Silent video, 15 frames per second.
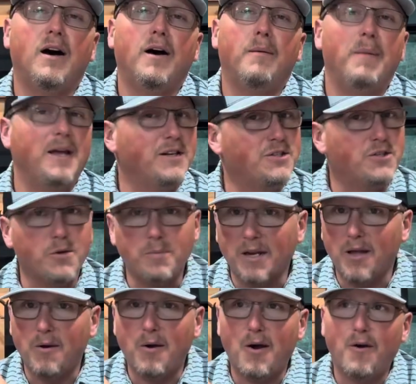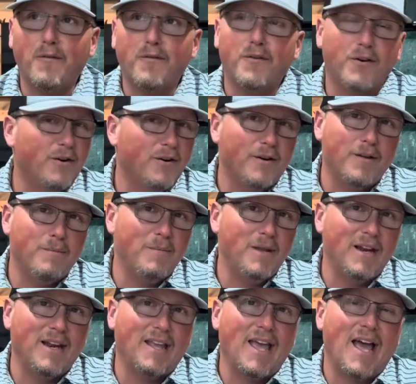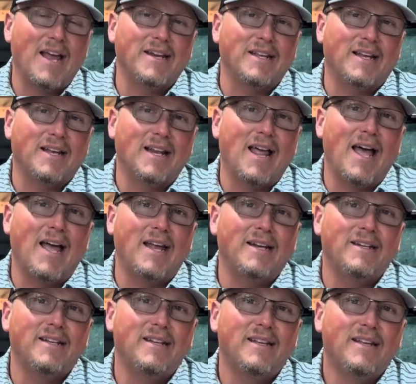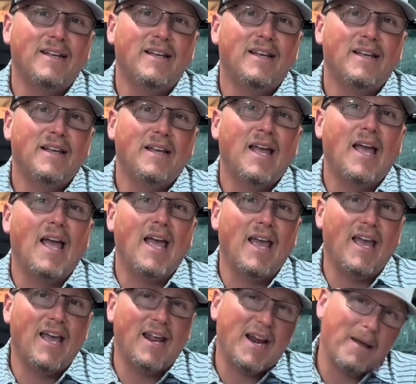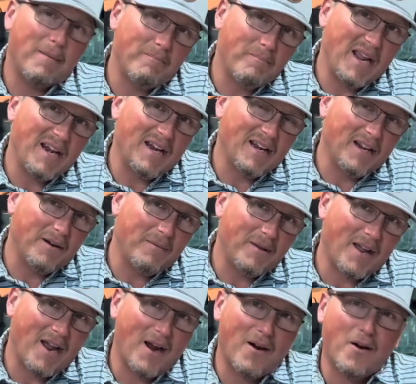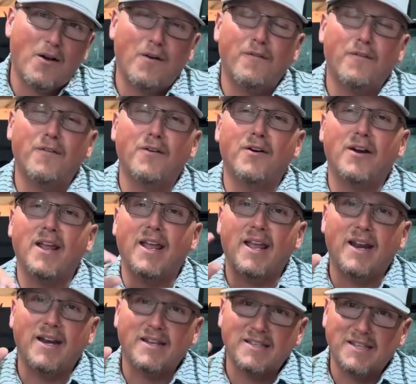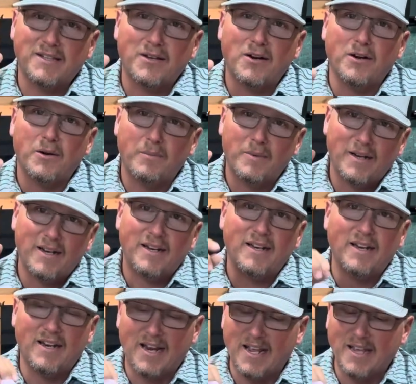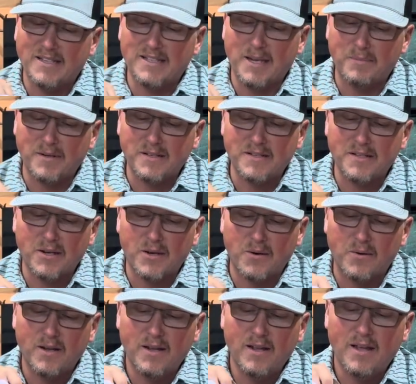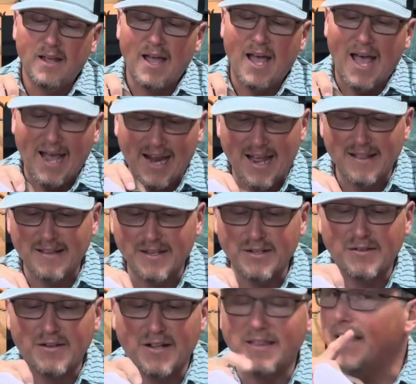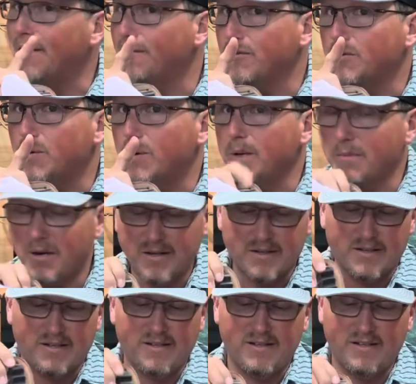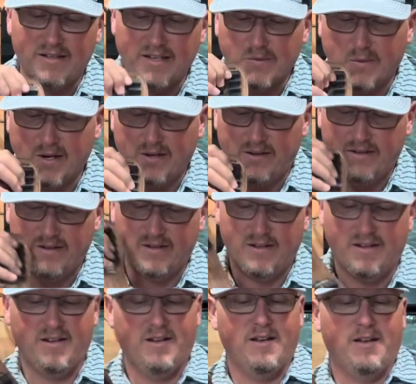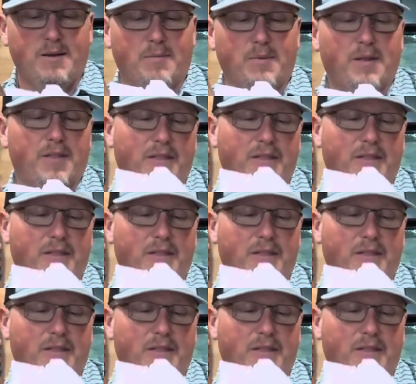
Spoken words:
Made a stupid low offer, immediately got declined, and I made a little bit higher offer and sat there a little bit, and then they accepted. So I got this, I think, for 20 bucks as well. But